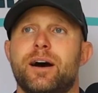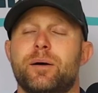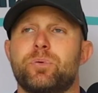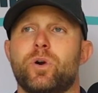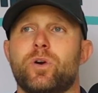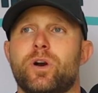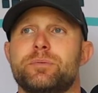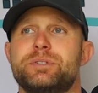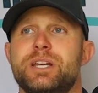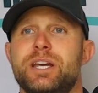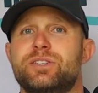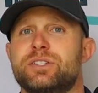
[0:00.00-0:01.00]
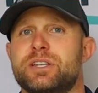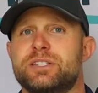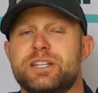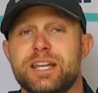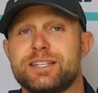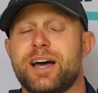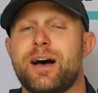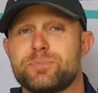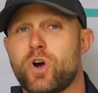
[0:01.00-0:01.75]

programs teach is it's 10 times